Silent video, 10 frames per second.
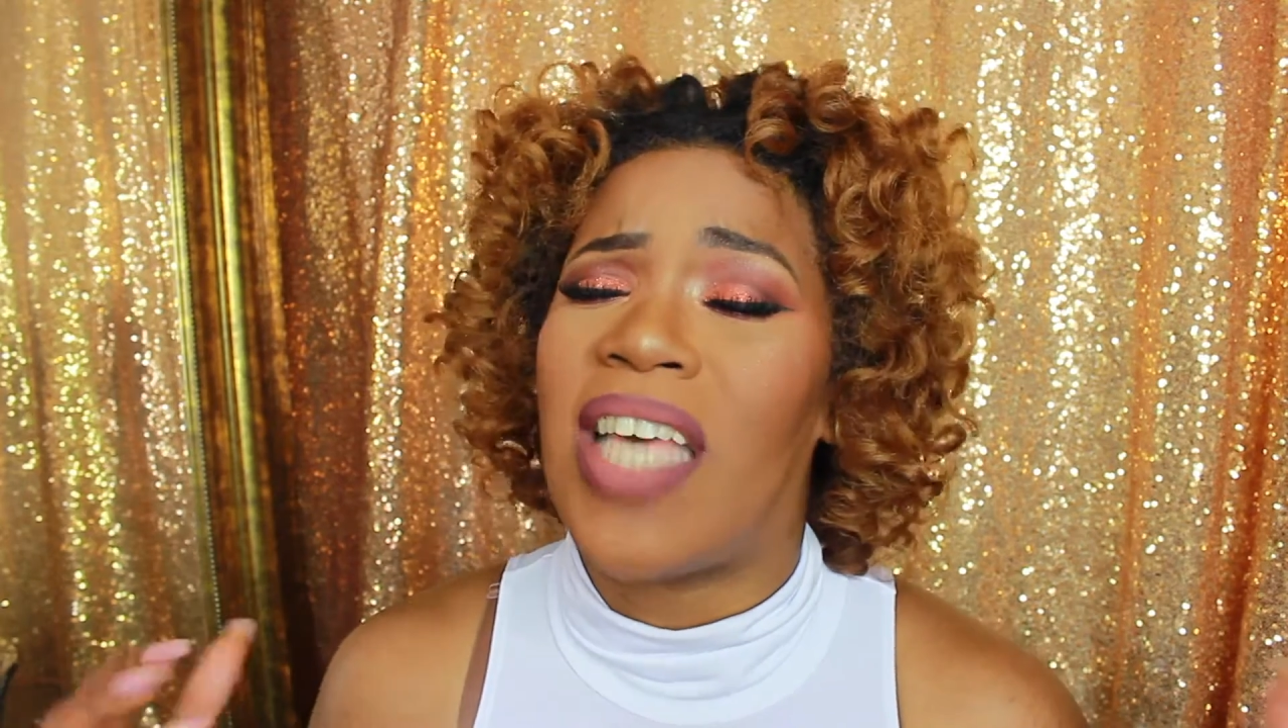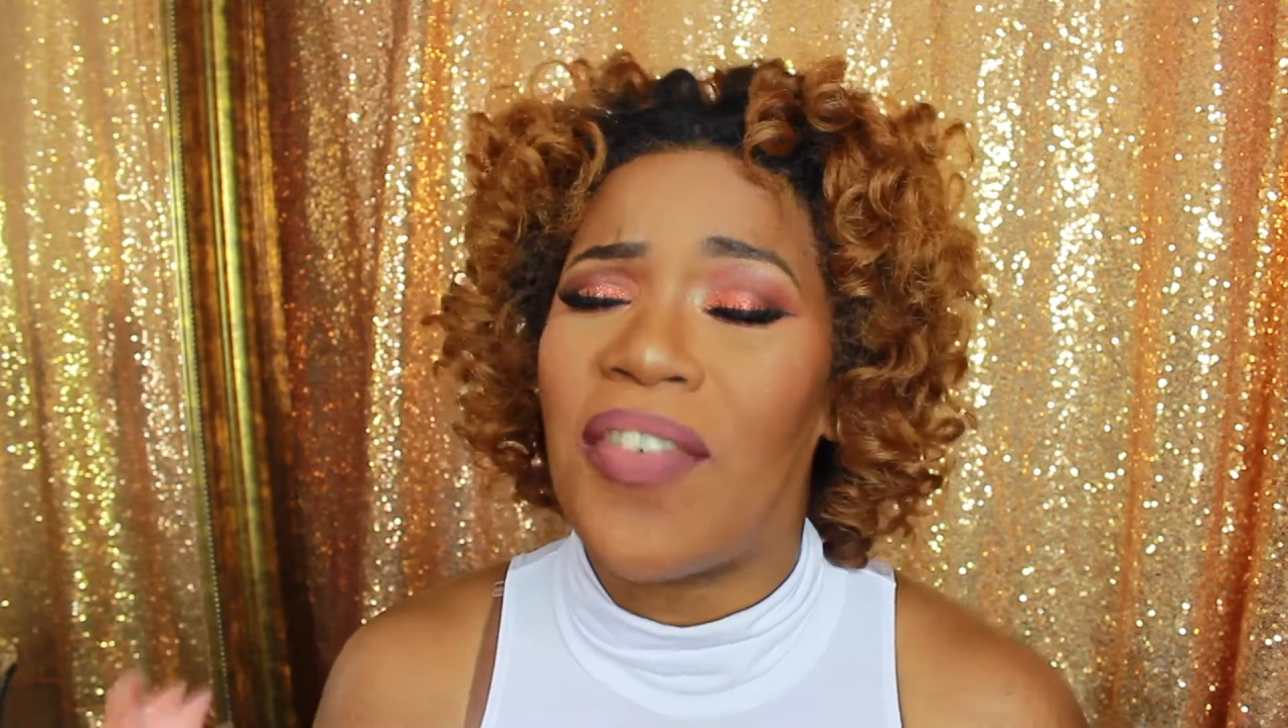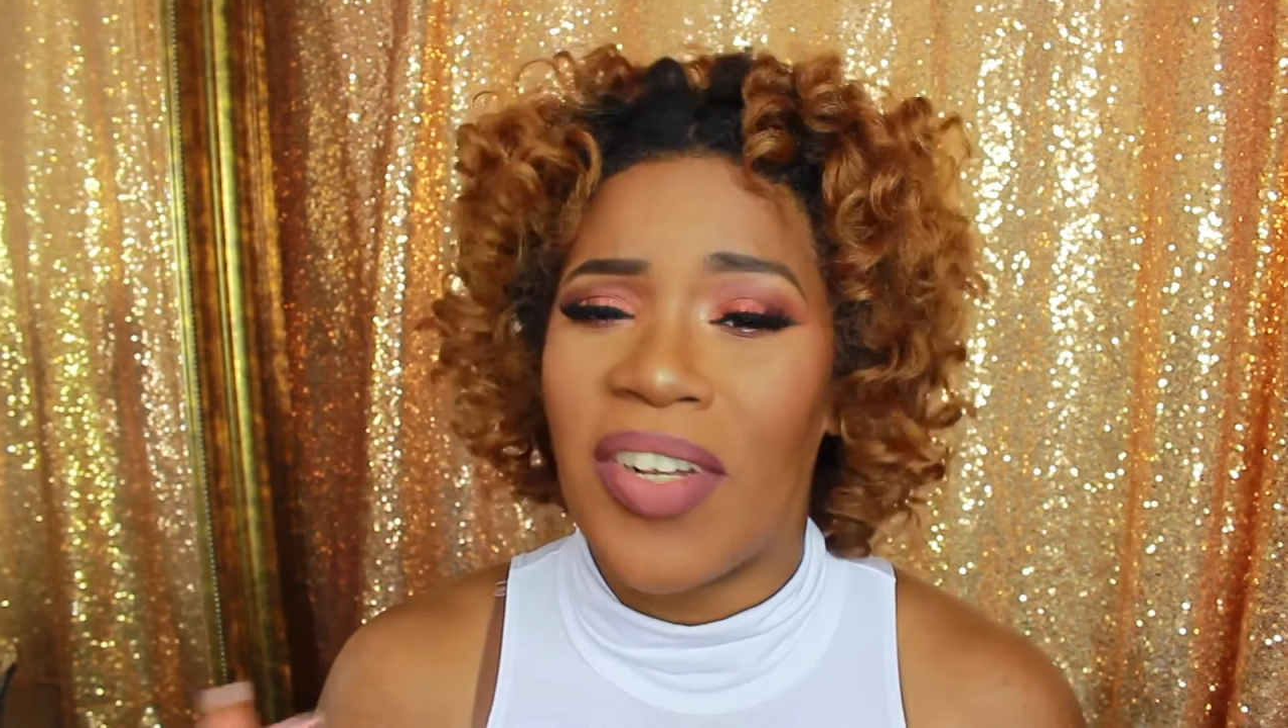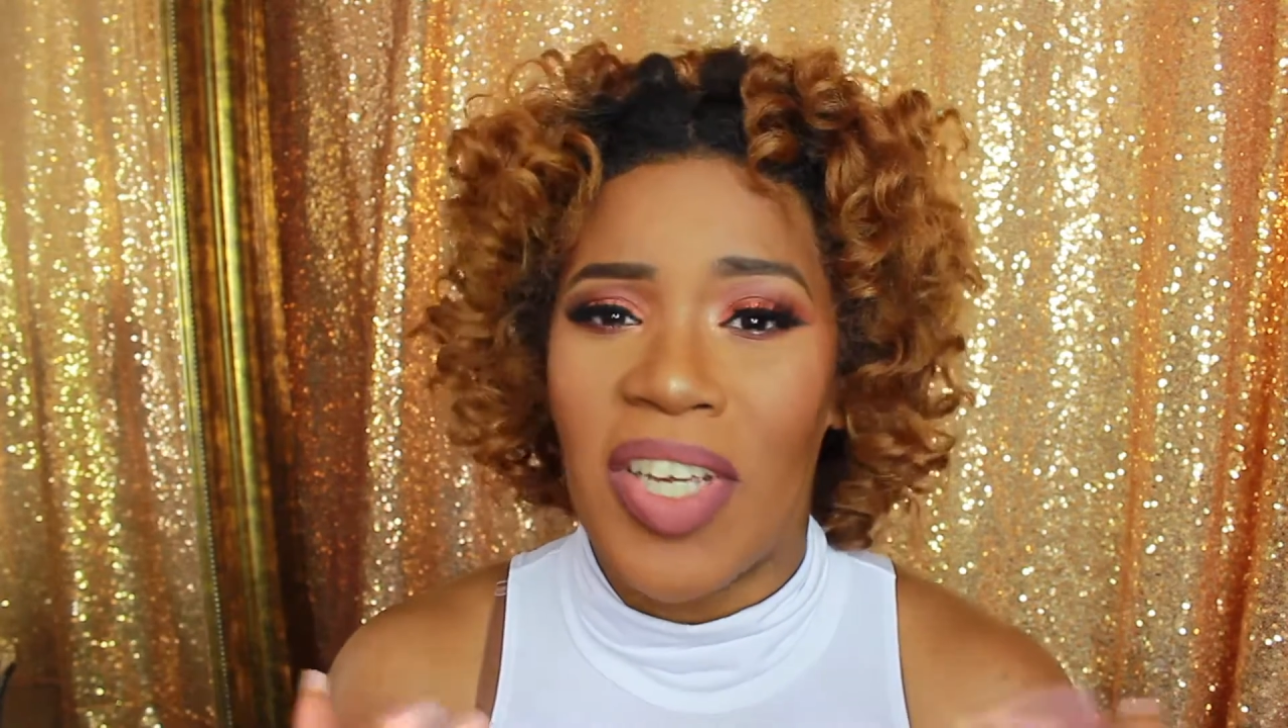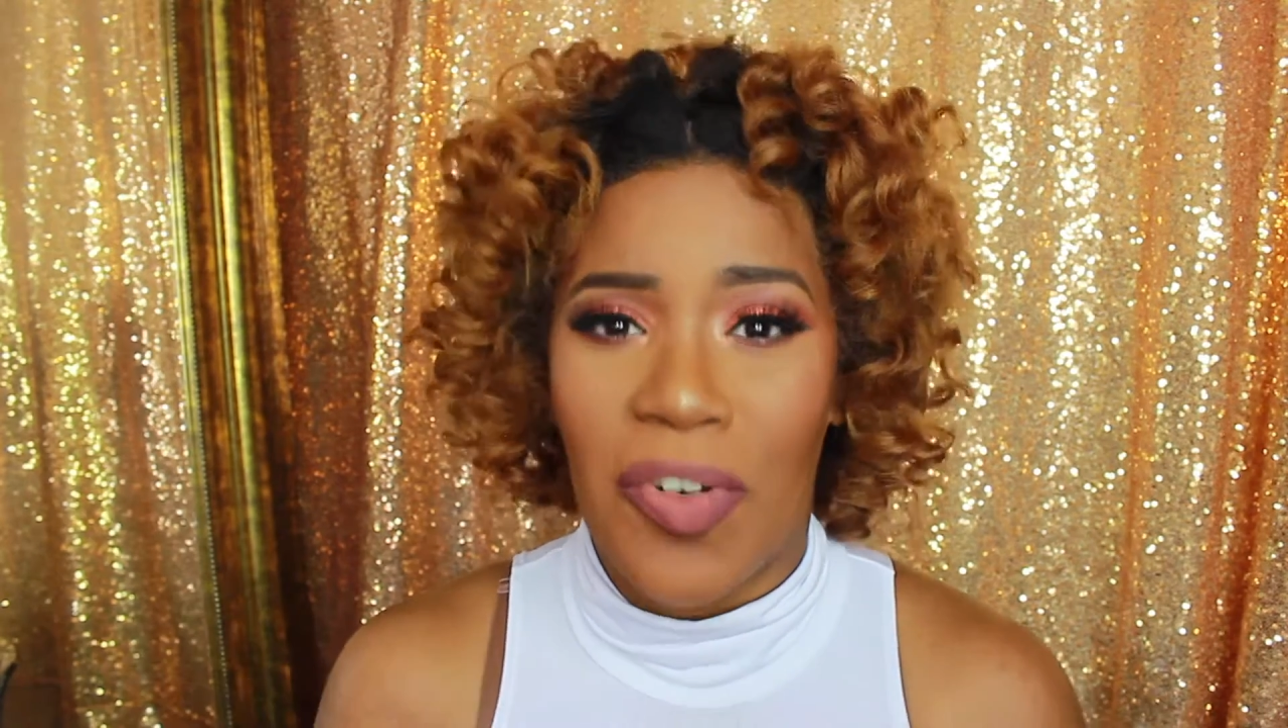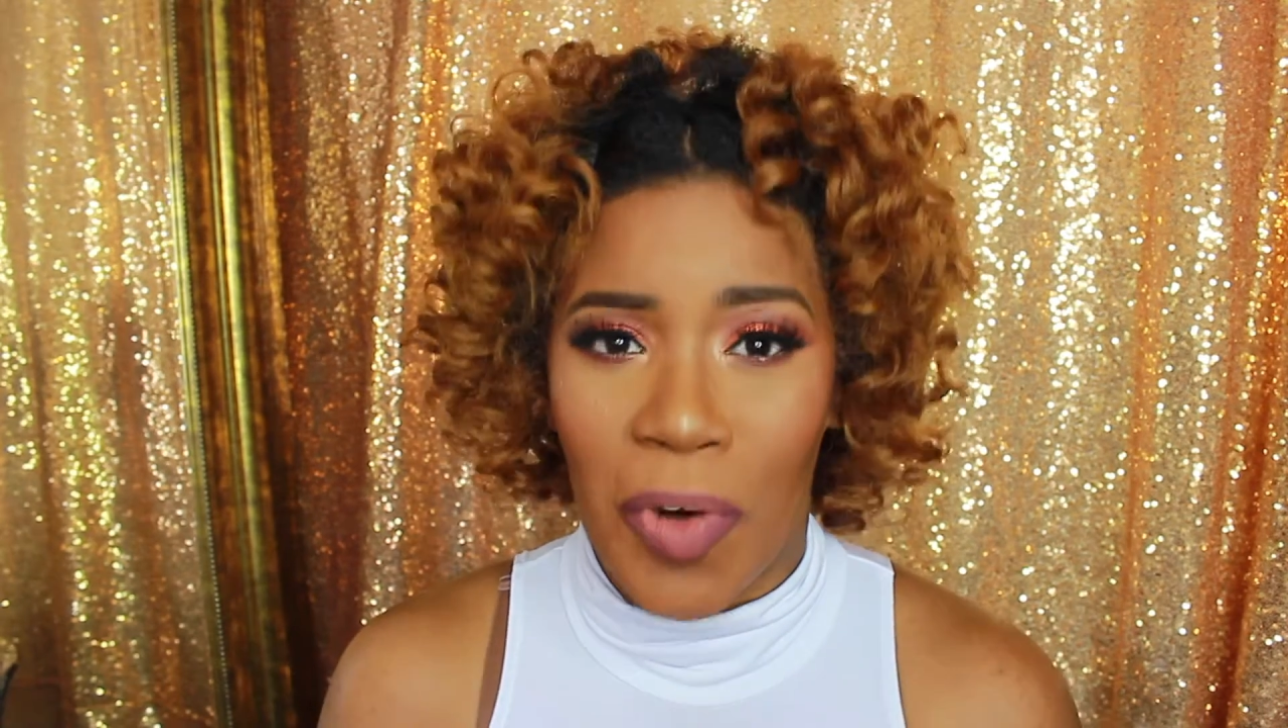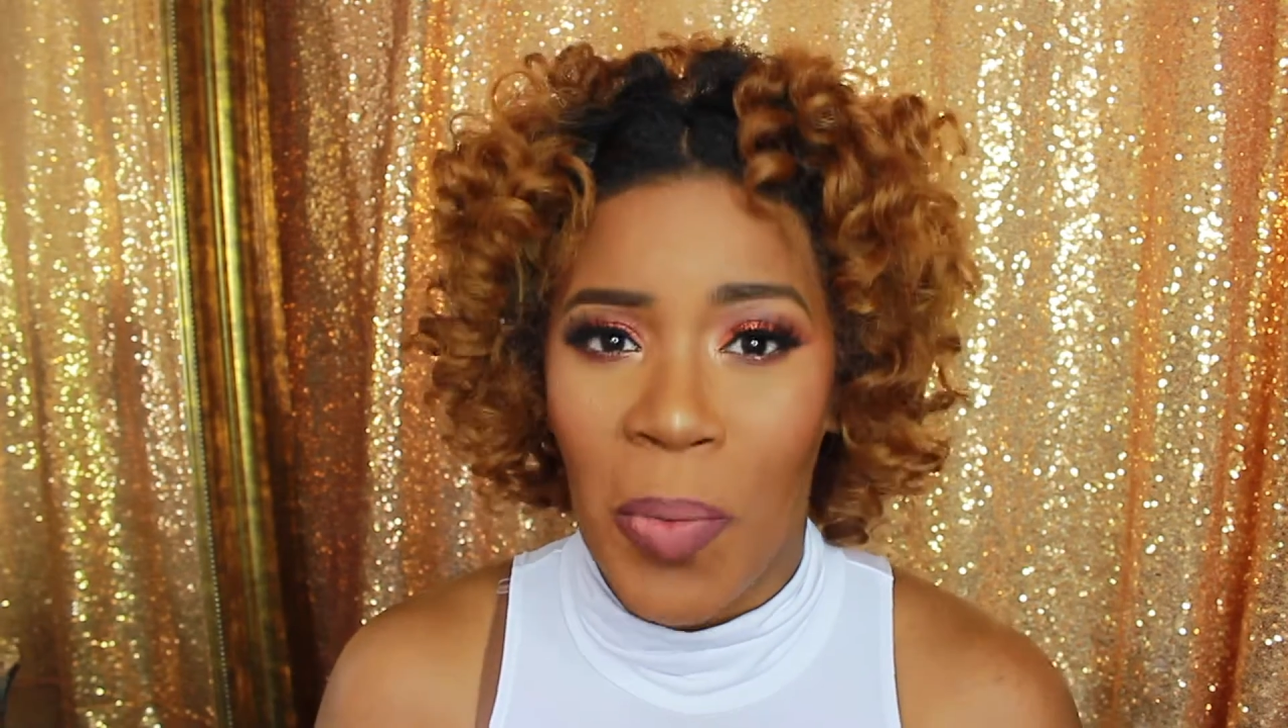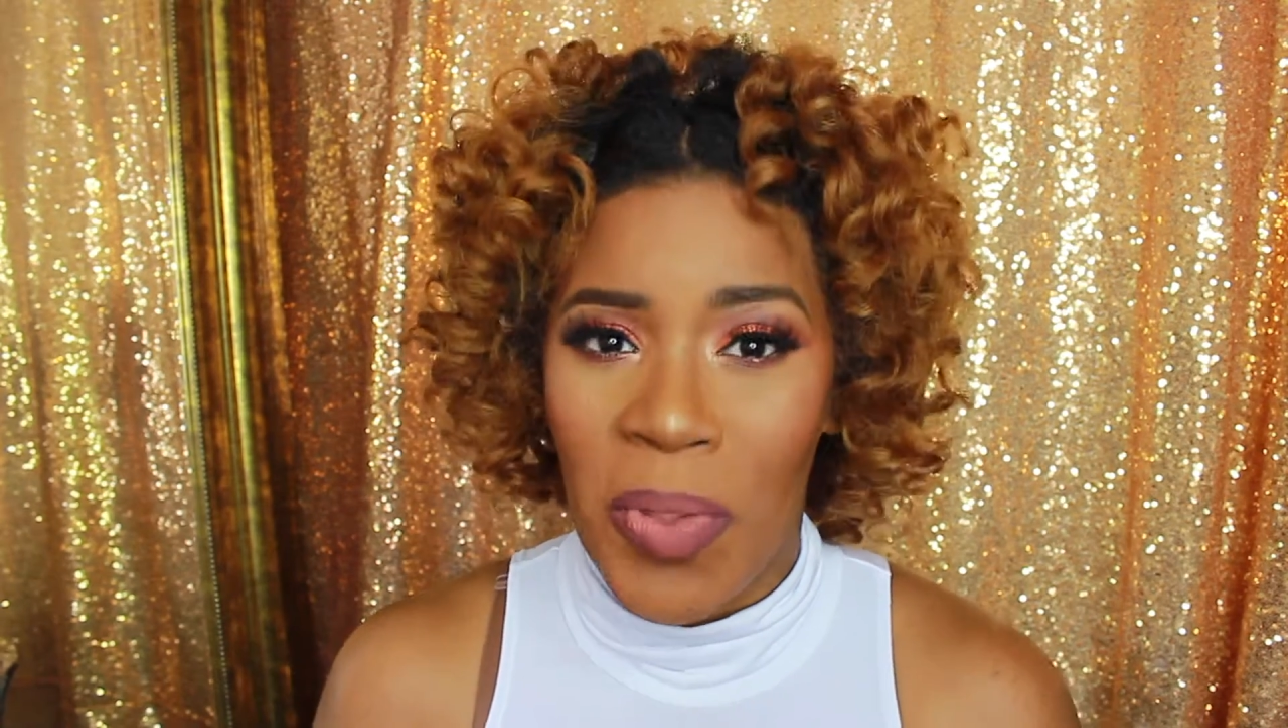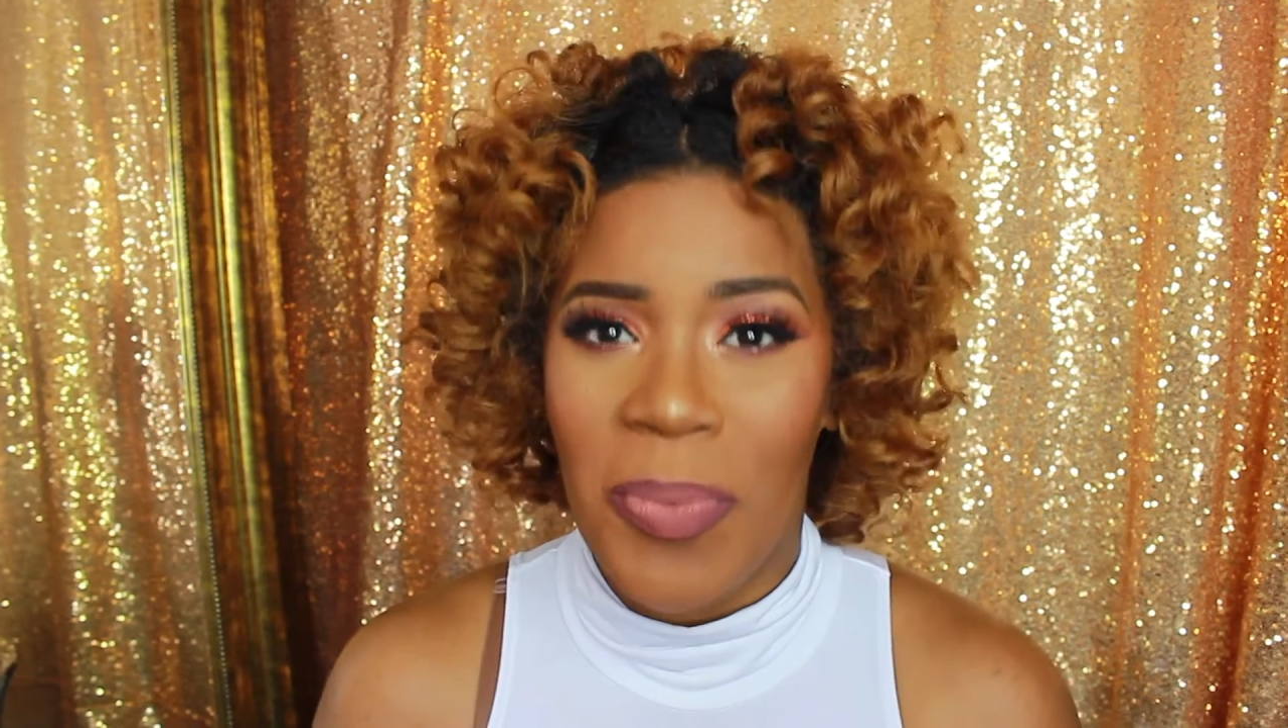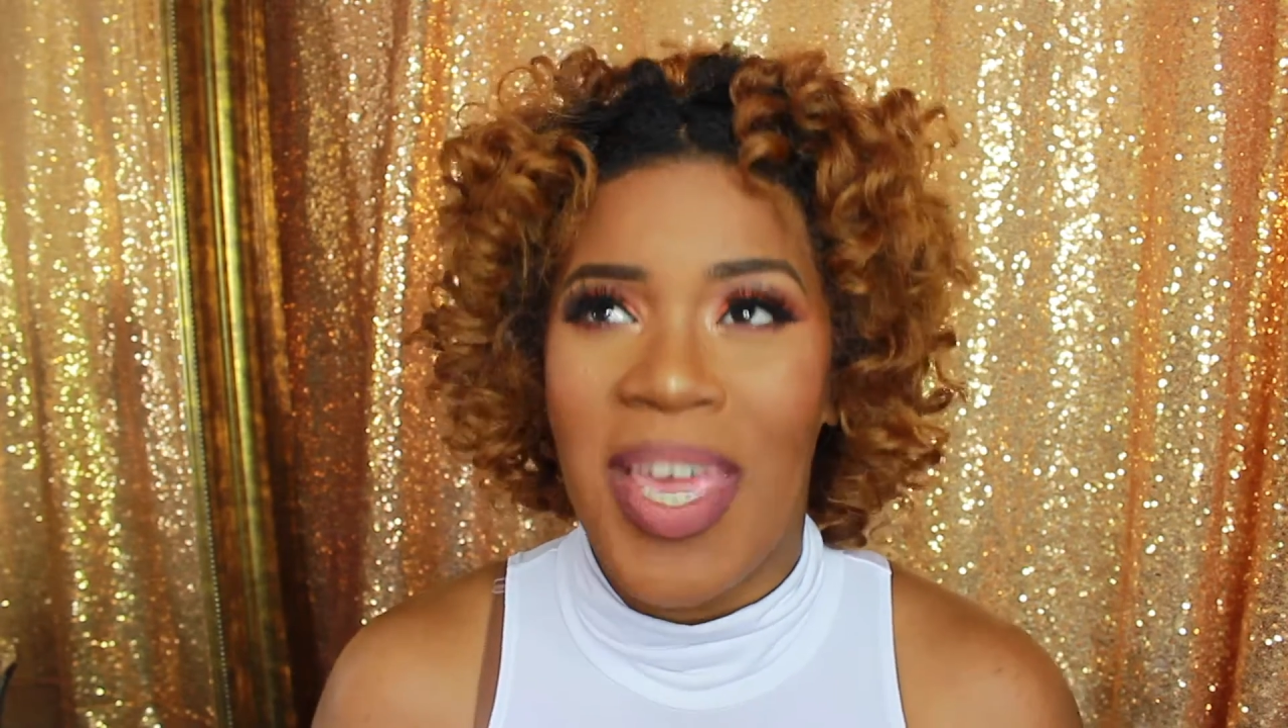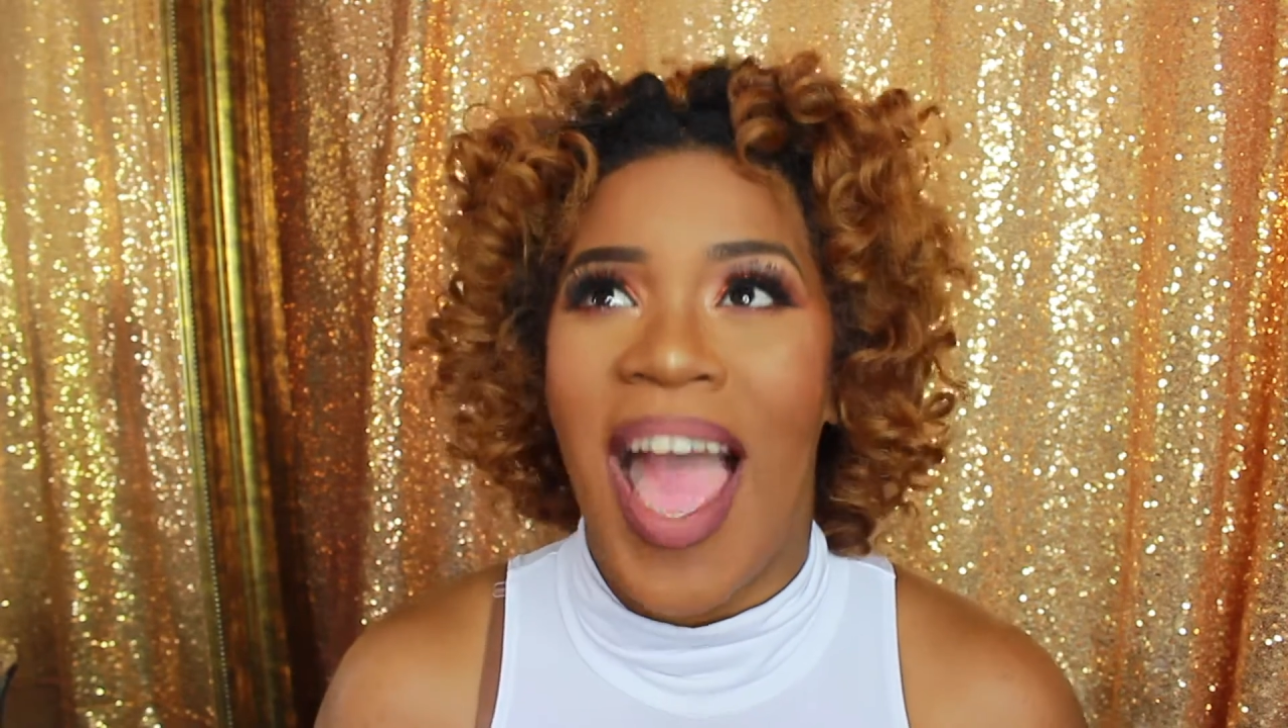definitely grown with me.